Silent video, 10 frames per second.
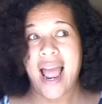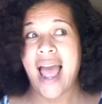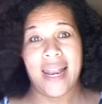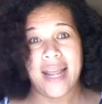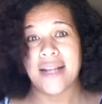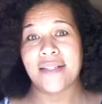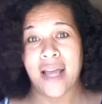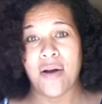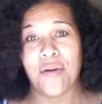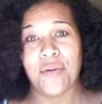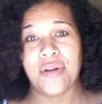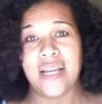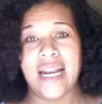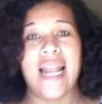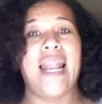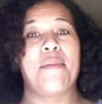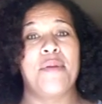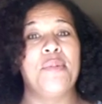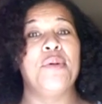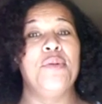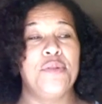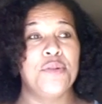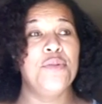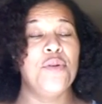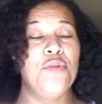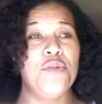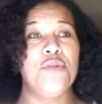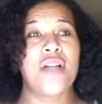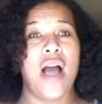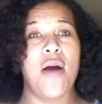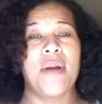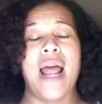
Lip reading: I like to talk and I like people who do talk,